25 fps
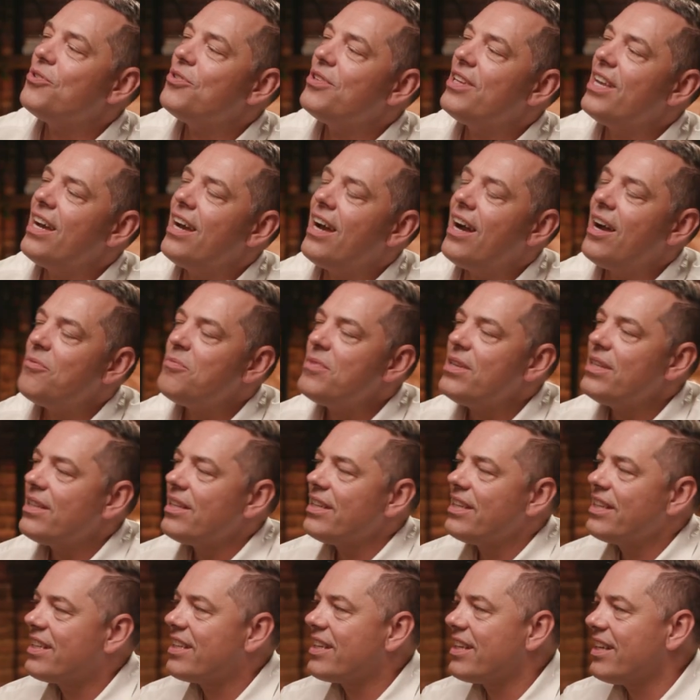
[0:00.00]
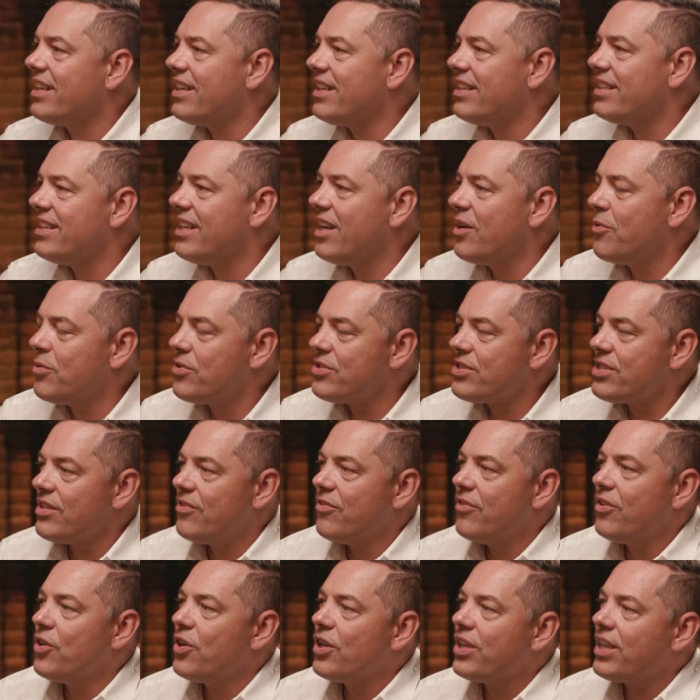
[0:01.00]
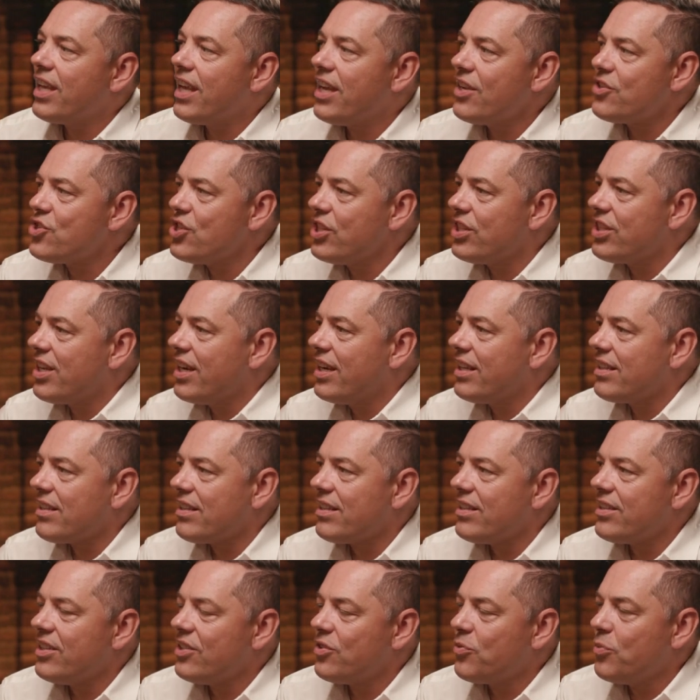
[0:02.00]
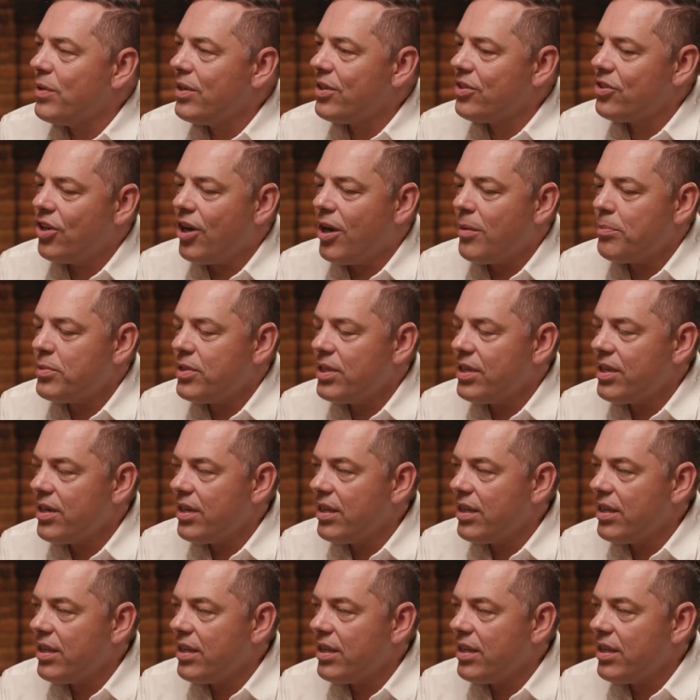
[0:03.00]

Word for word: yeah, I mean, like, that was a very catchy title that we adopted,